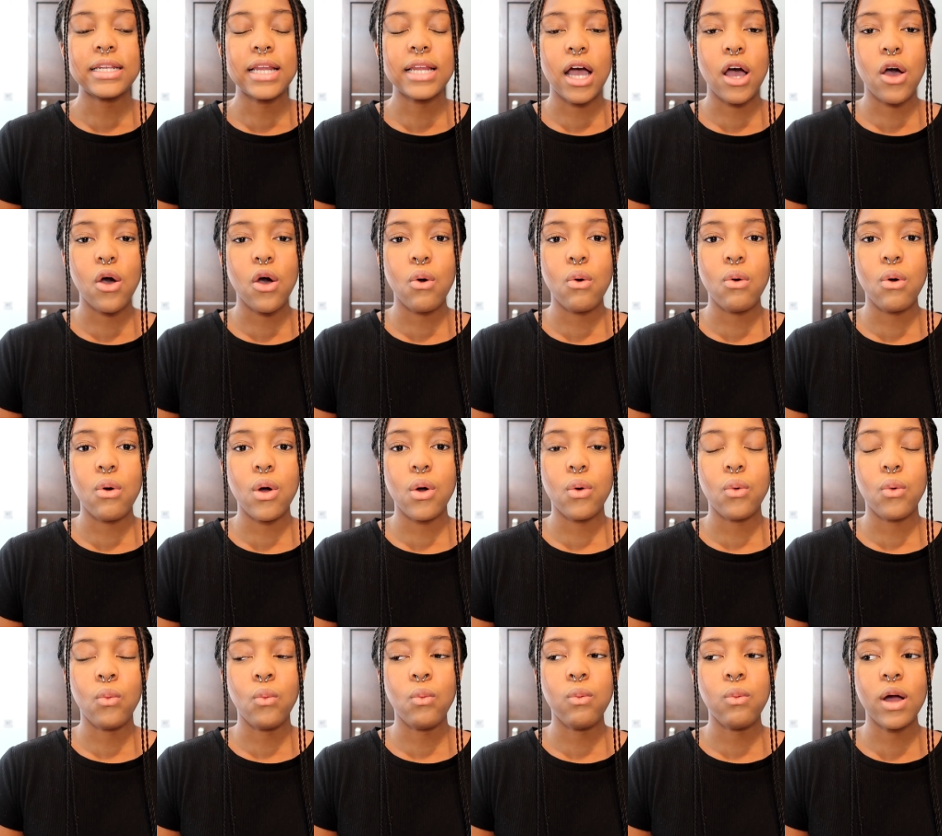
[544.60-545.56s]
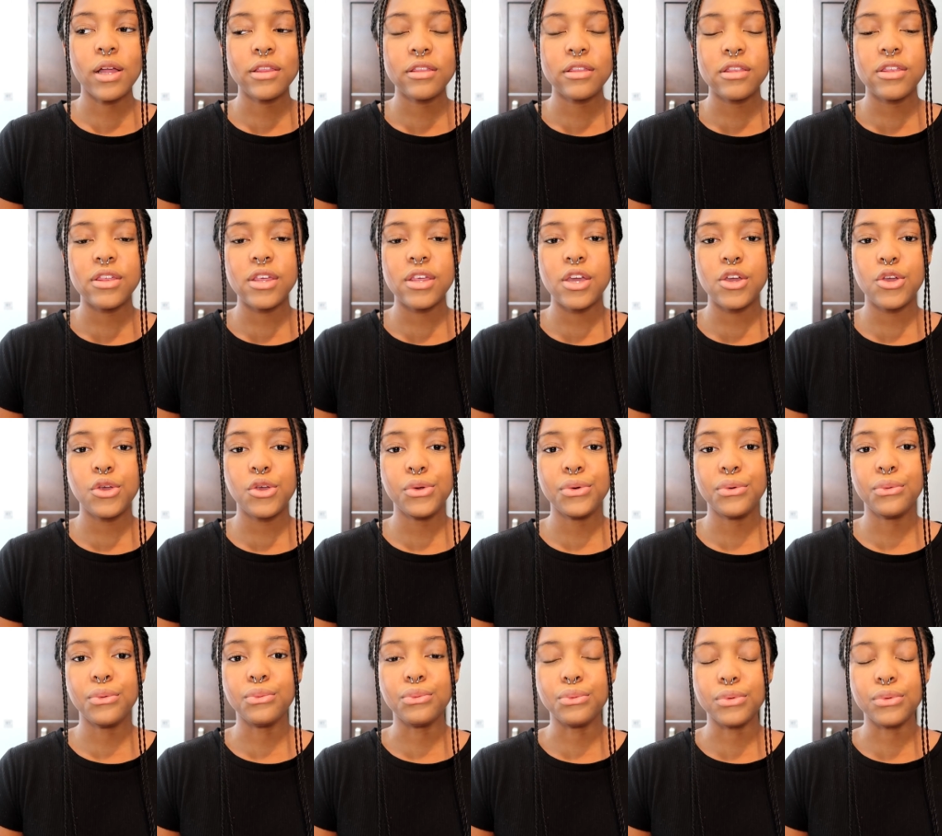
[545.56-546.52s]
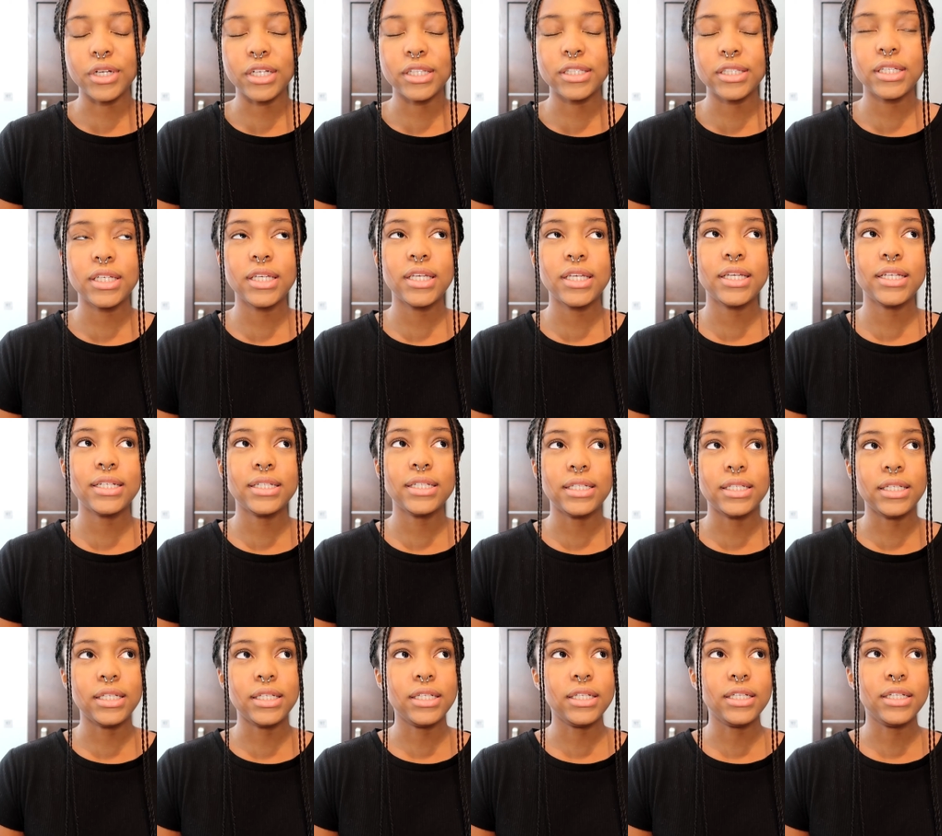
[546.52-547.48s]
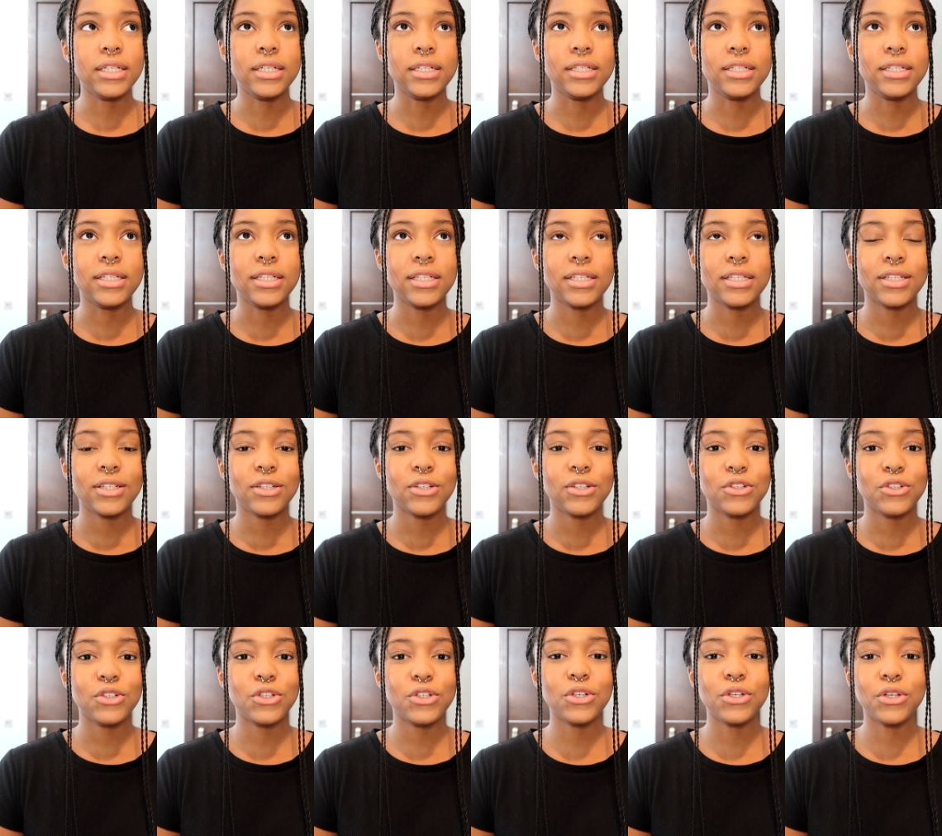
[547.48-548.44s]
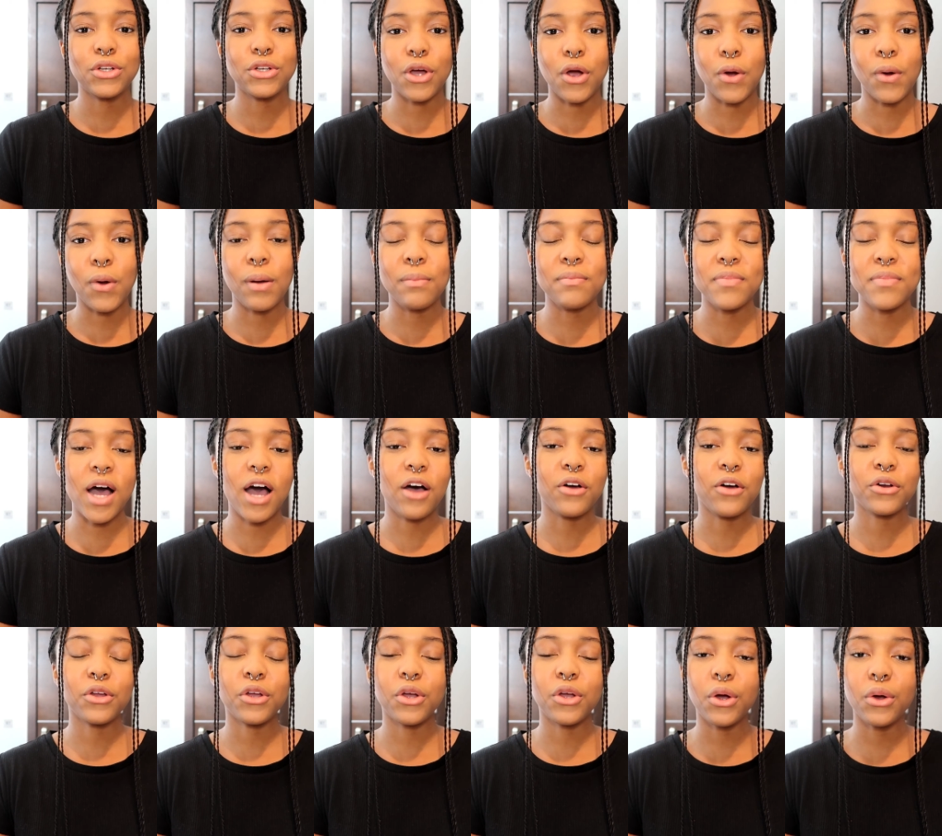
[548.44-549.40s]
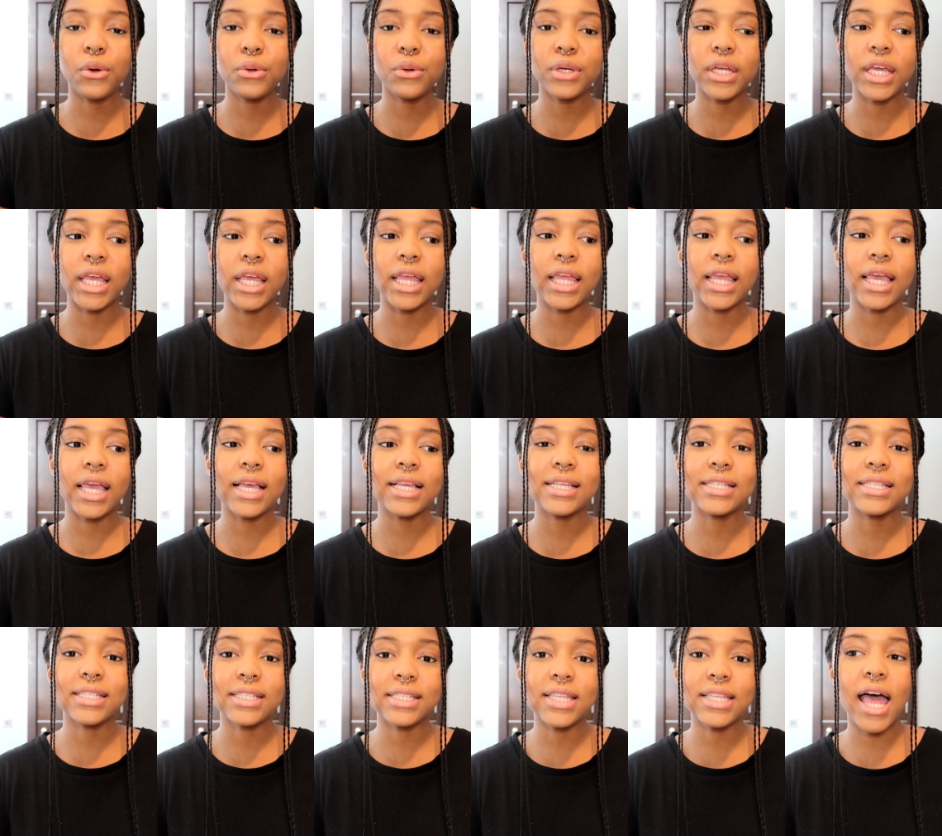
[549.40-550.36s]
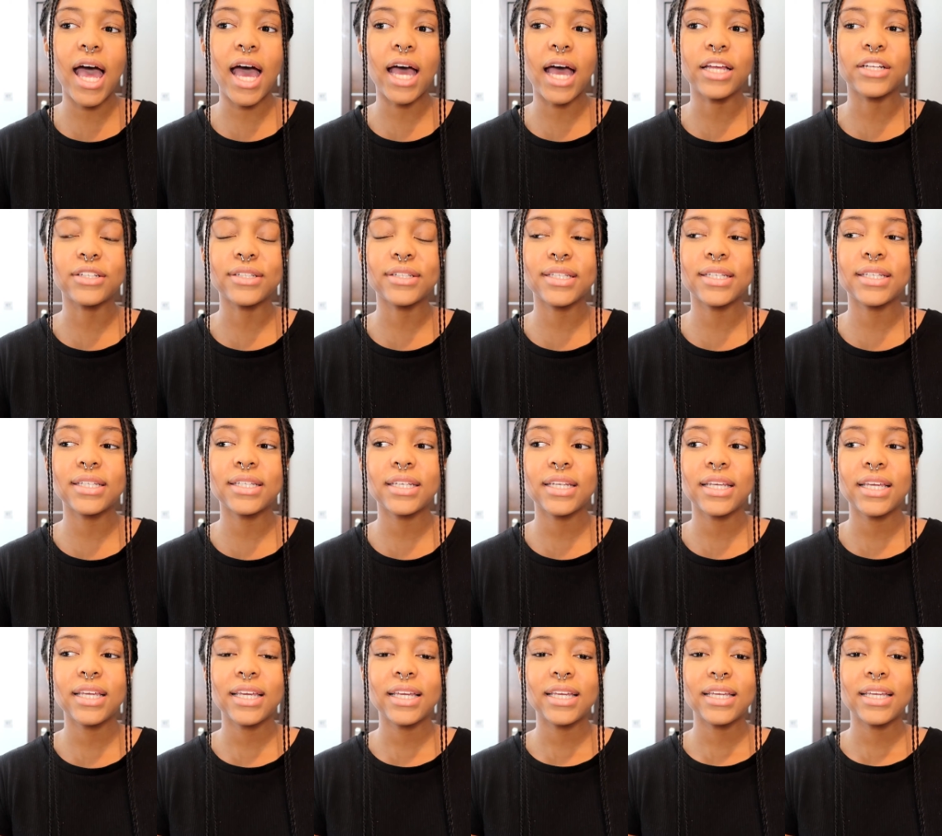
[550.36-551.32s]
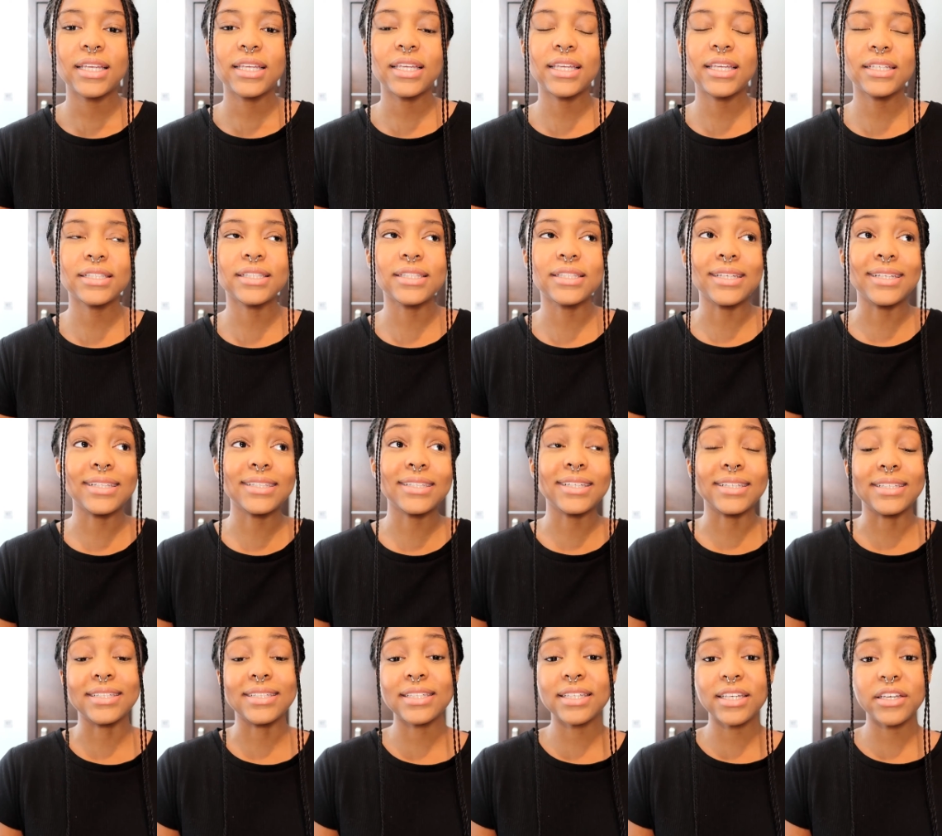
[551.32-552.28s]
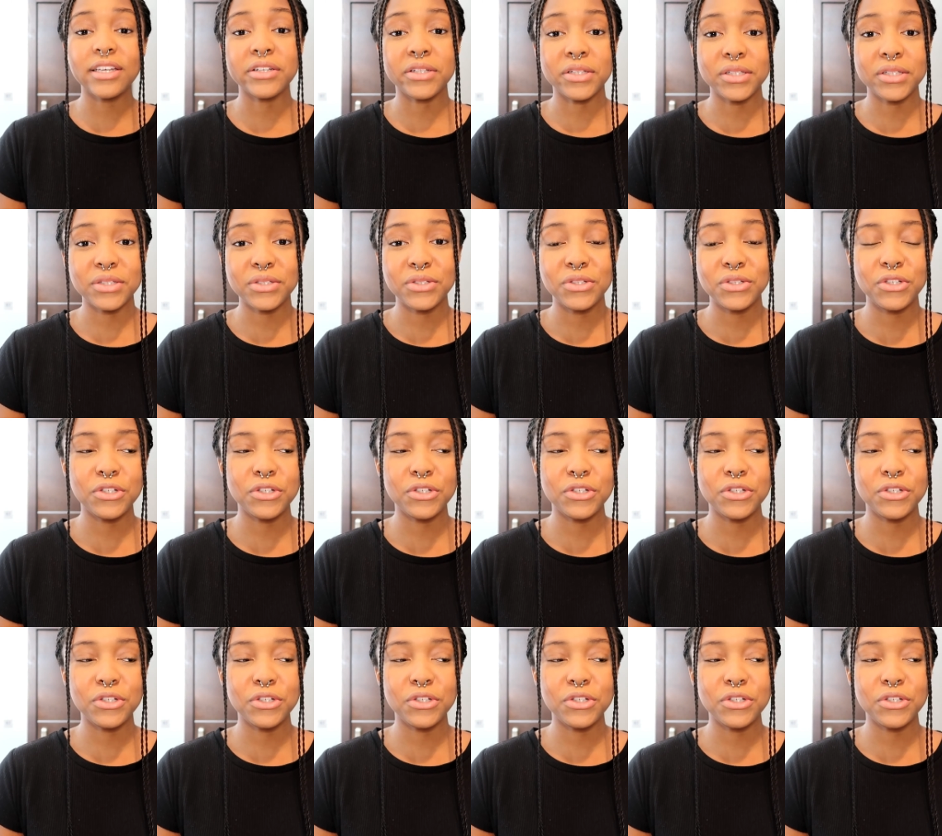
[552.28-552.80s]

Now, one thing you really need to know about coding is that it's a skill.